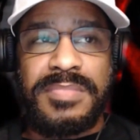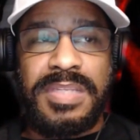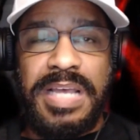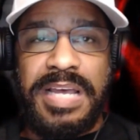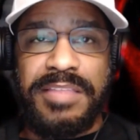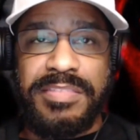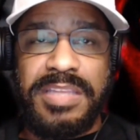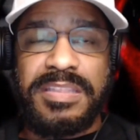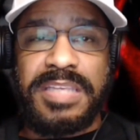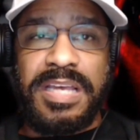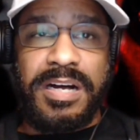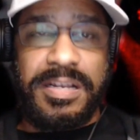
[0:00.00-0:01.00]
I think
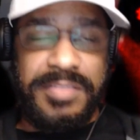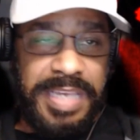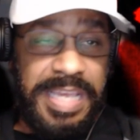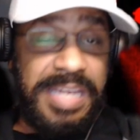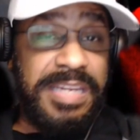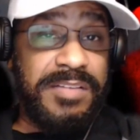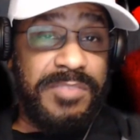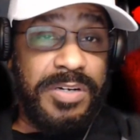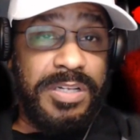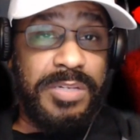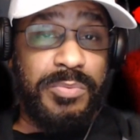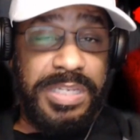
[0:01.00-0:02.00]
that the ending of
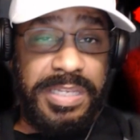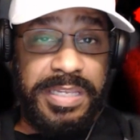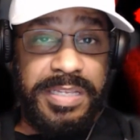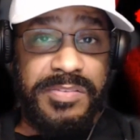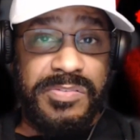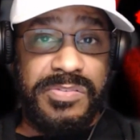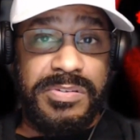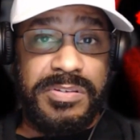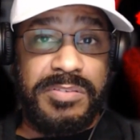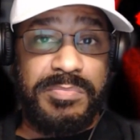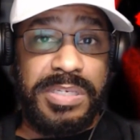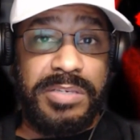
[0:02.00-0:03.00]
Halloween Ends
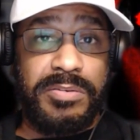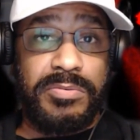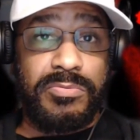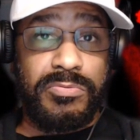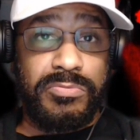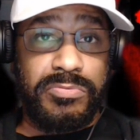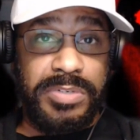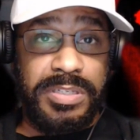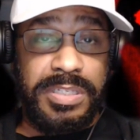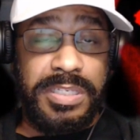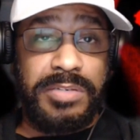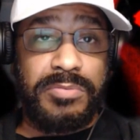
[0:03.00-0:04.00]
could be
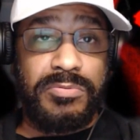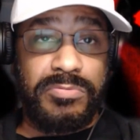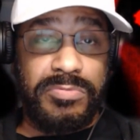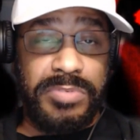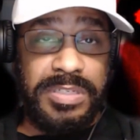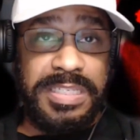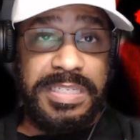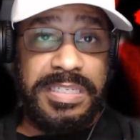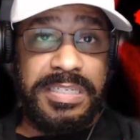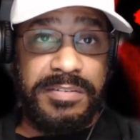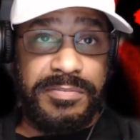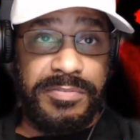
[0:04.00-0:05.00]
really, really
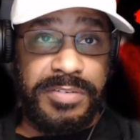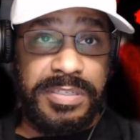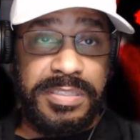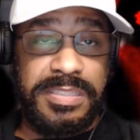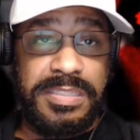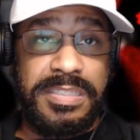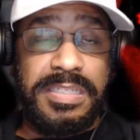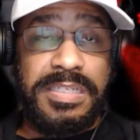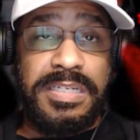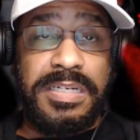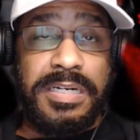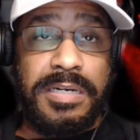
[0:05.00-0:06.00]
different,
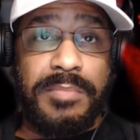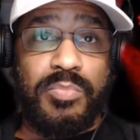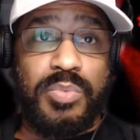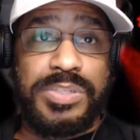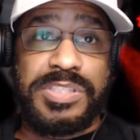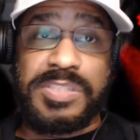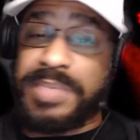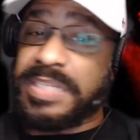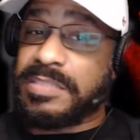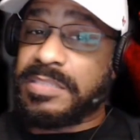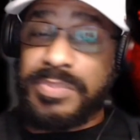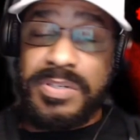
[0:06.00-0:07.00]
which is
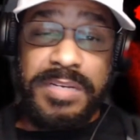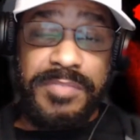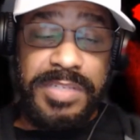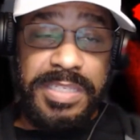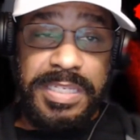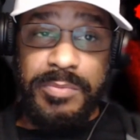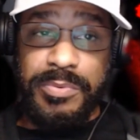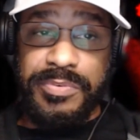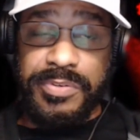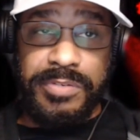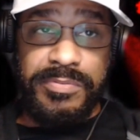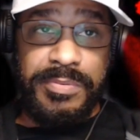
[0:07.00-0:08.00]
based upon everything that we've
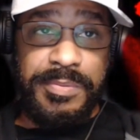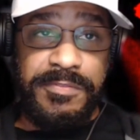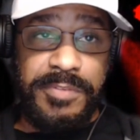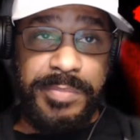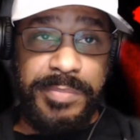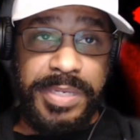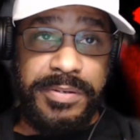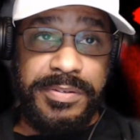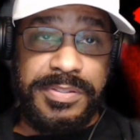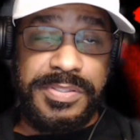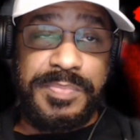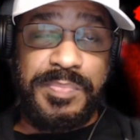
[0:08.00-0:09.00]
heard from the
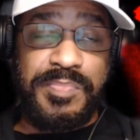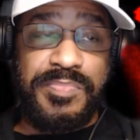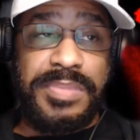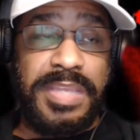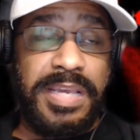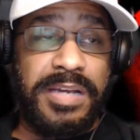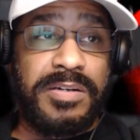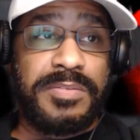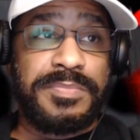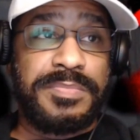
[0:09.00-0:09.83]
filmmakers. Now,